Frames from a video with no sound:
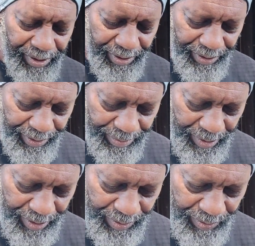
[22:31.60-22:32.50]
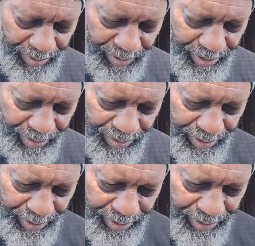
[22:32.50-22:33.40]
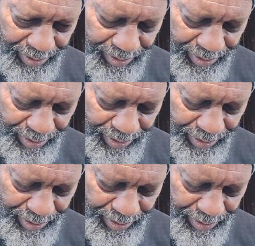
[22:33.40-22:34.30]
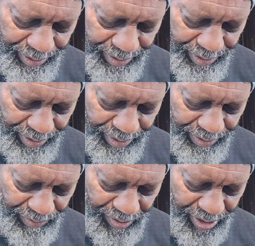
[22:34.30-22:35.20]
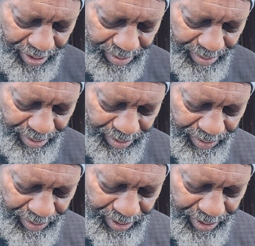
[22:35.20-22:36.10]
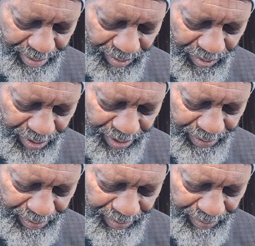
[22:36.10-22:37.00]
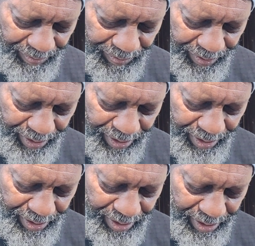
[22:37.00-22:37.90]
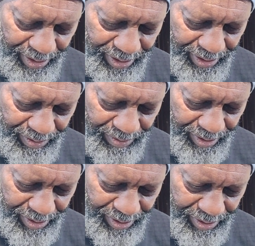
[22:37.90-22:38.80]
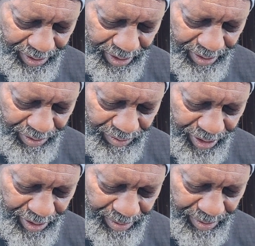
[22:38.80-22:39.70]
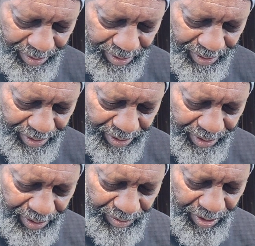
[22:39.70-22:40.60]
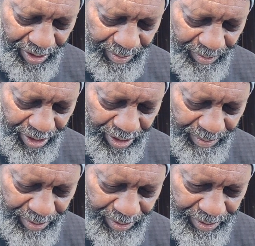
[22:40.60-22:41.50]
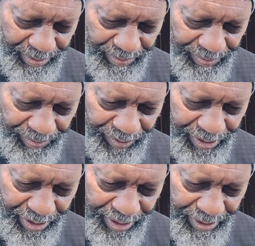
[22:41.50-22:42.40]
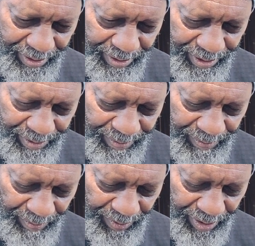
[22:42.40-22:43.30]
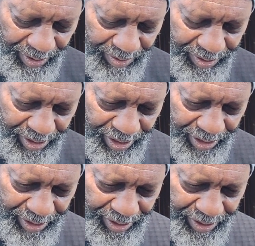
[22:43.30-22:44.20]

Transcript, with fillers: Oh man, what should I call this? Uh, randoms in the morning? ADOS? I'll do randoms. Random randoms. Done. Okay.